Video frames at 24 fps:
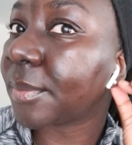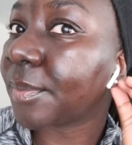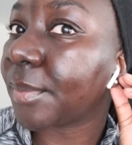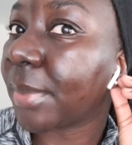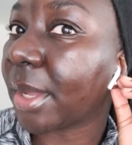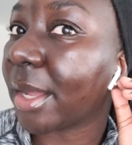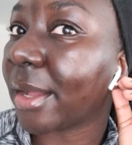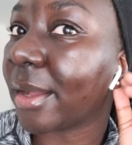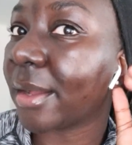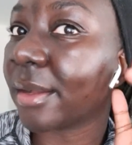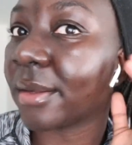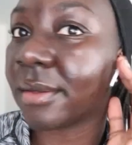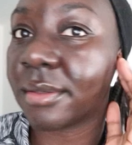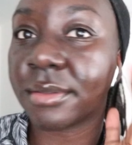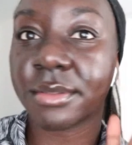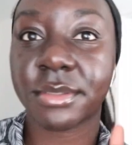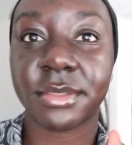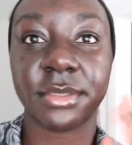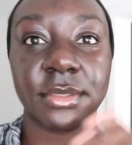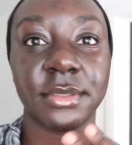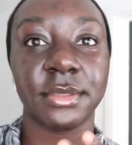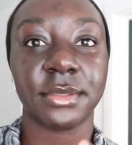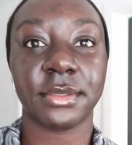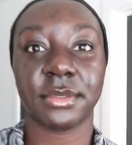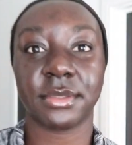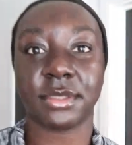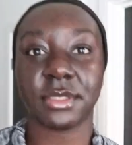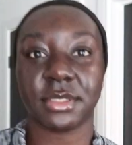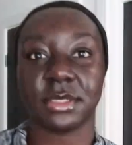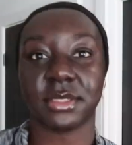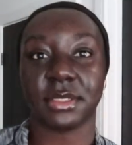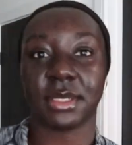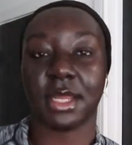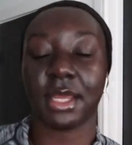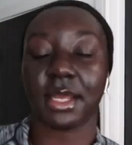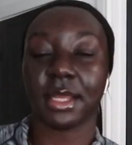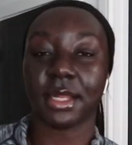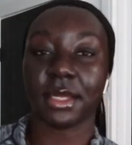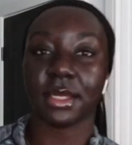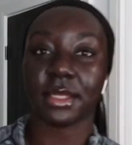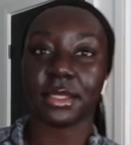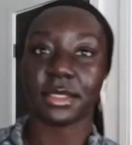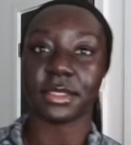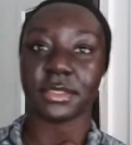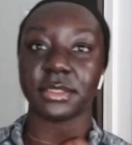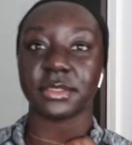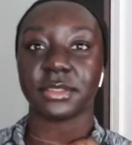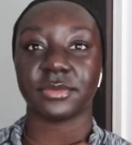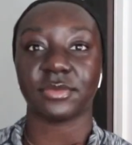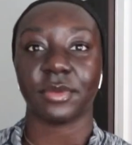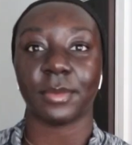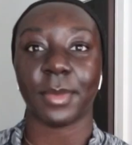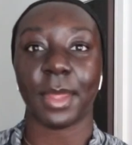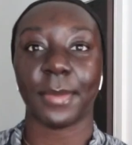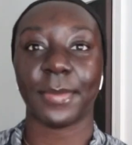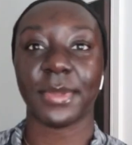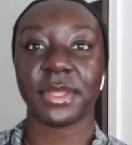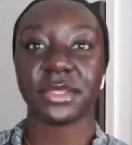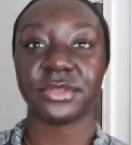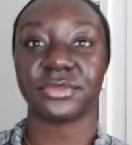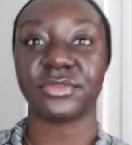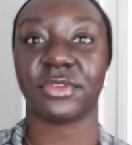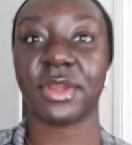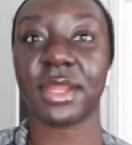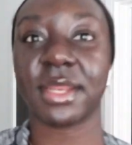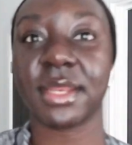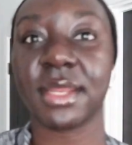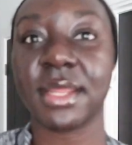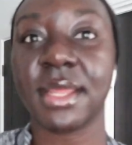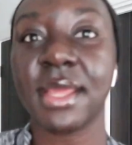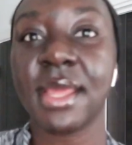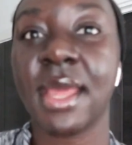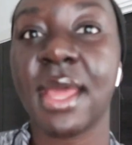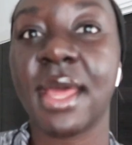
pearls this necklace from my best friend